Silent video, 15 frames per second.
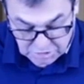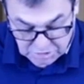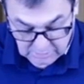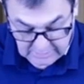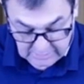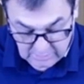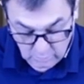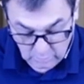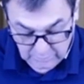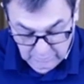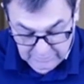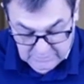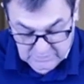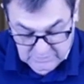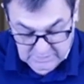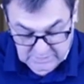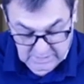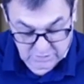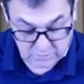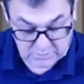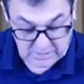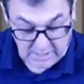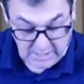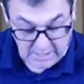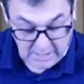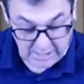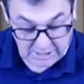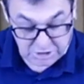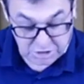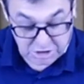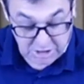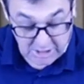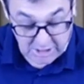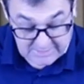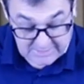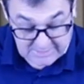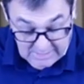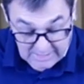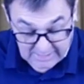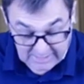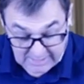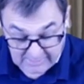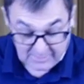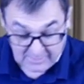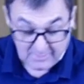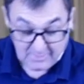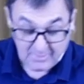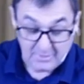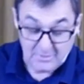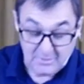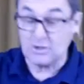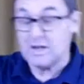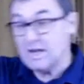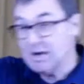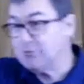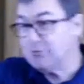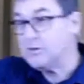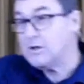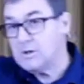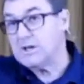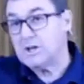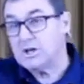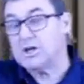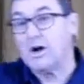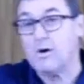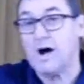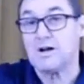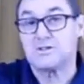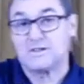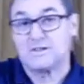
all these statutes and sh- say, so if they were going to go out and they were